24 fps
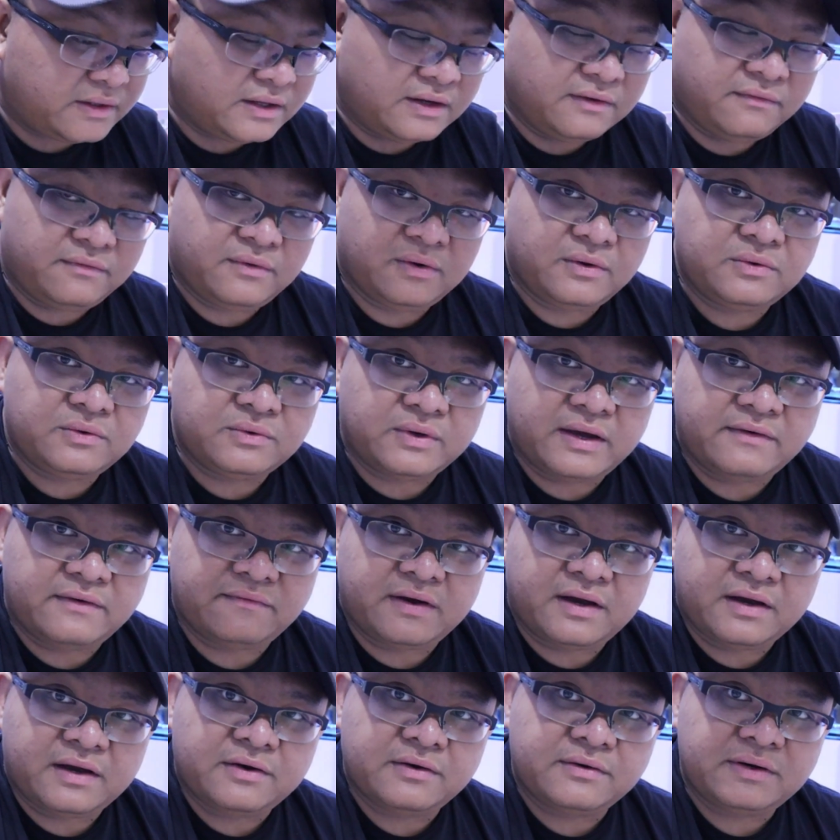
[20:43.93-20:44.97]
If you want to have
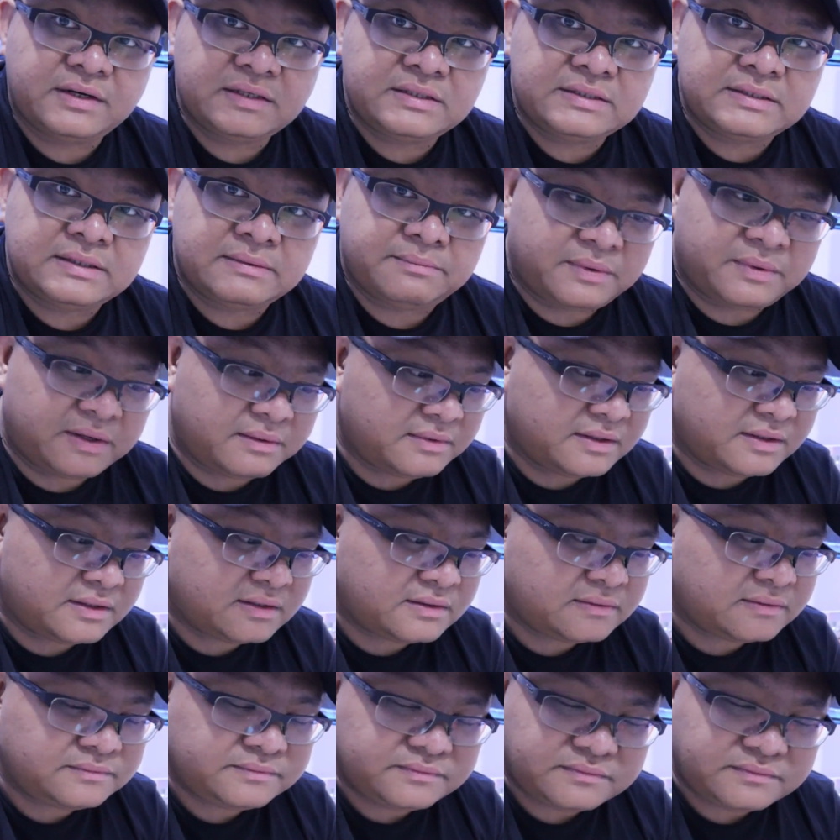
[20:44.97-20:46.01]
accurate parameter,